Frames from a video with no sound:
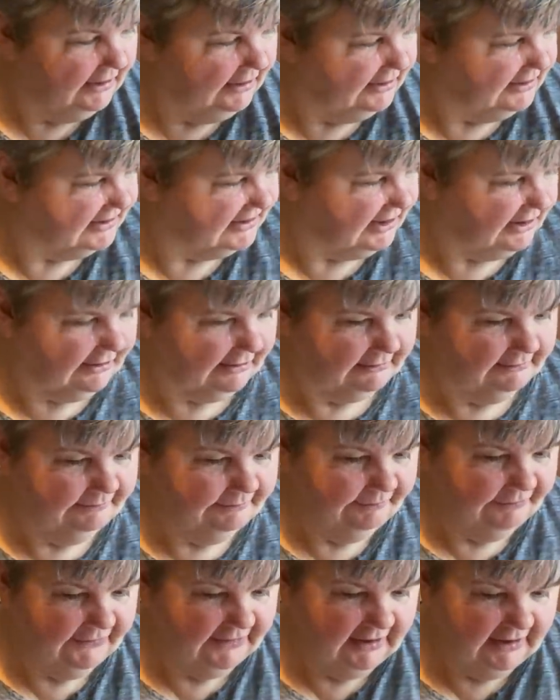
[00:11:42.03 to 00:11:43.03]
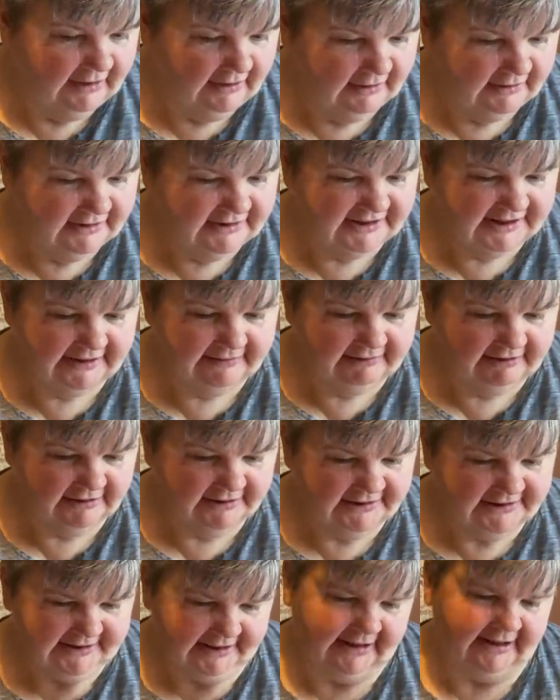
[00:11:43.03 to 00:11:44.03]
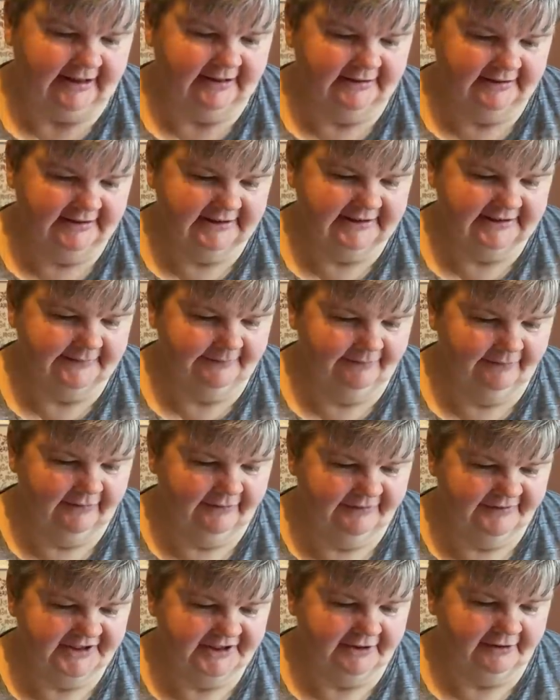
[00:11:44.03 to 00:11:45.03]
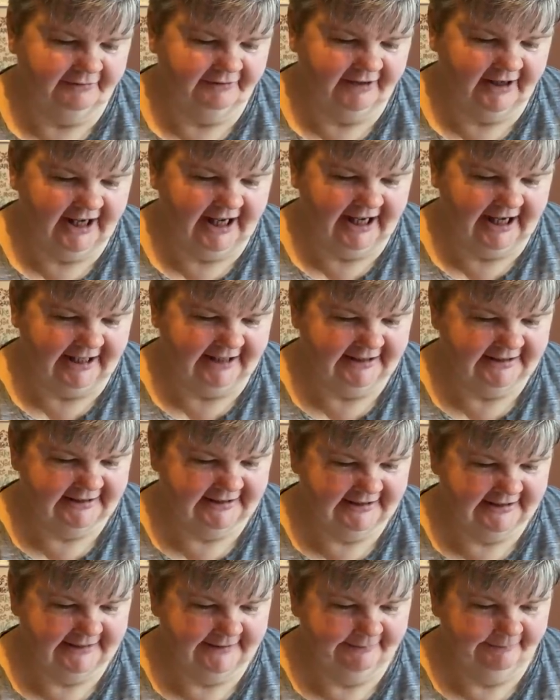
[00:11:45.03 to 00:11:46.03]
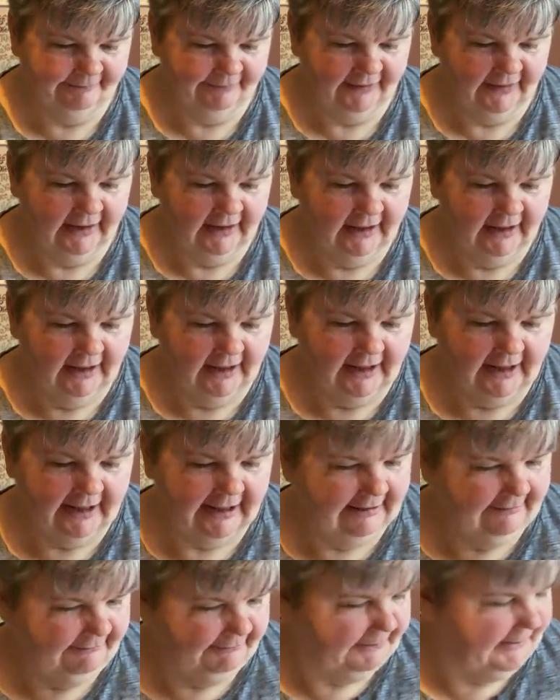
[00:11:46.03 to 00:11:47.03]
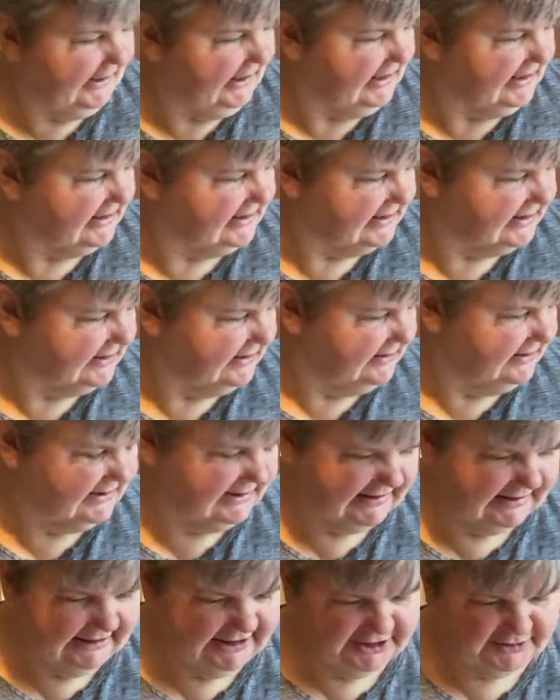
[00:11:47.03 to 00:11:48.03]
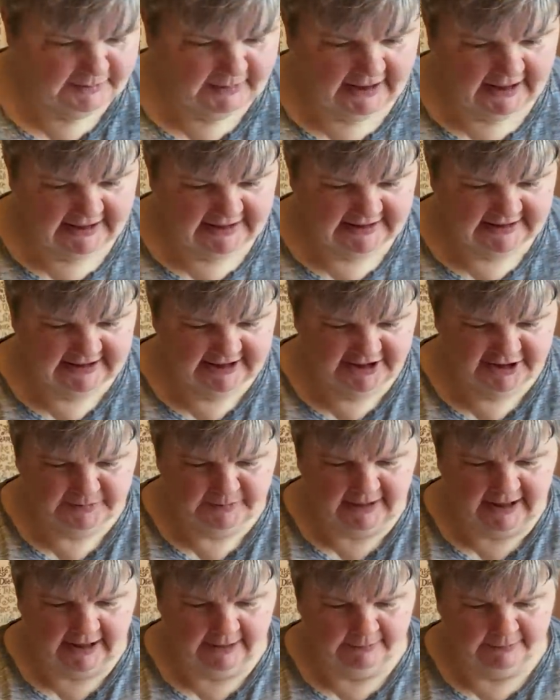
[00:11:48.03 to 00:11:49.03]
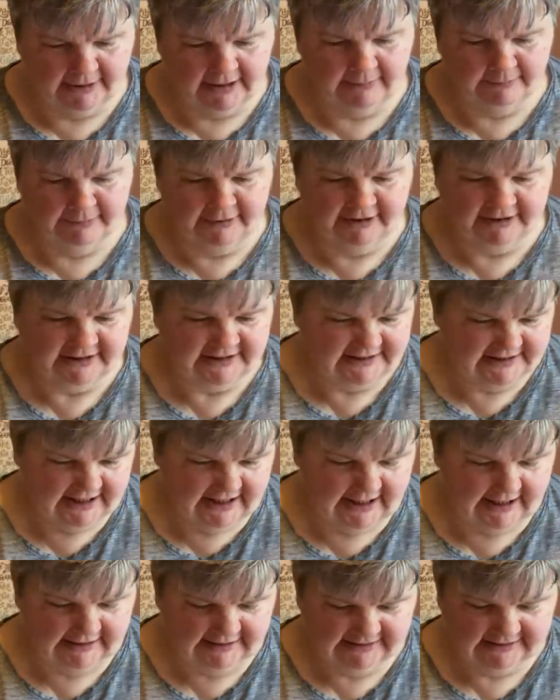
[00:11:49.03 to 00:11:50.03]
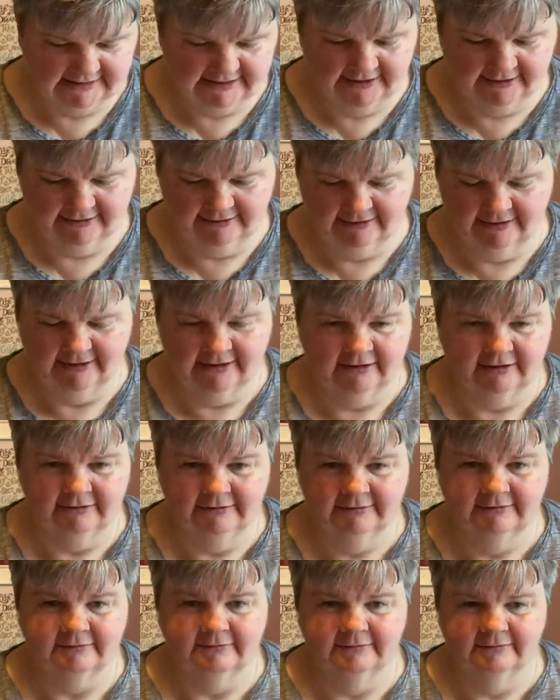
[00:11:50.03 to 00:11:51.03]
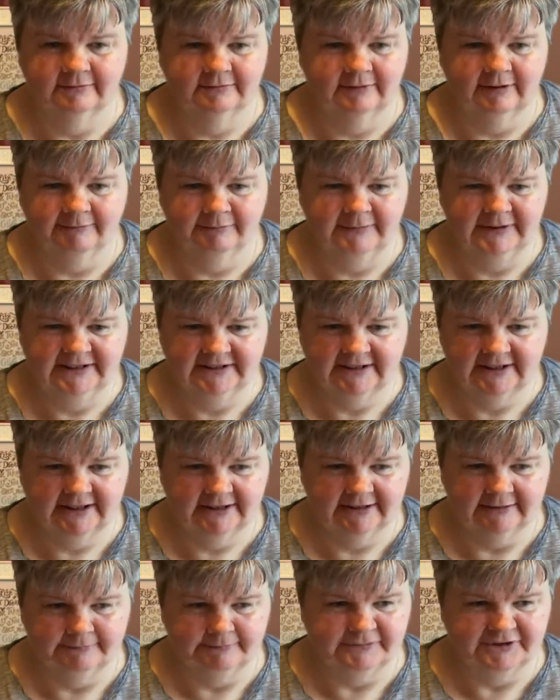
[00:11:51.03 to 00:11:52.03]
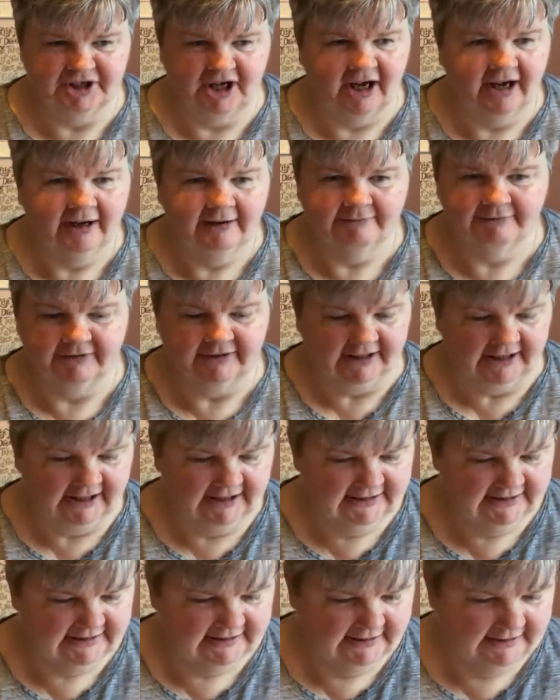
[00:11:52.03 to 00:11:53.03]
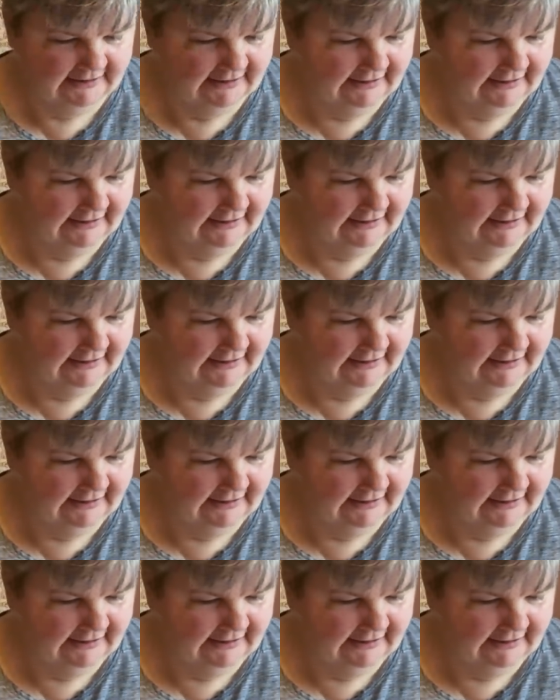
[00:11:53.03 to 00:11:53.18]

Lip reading: So Serial Starts. So for S, I've picked Stitch by Stitch by Blackbird Designs. Now I've misled the chart for this.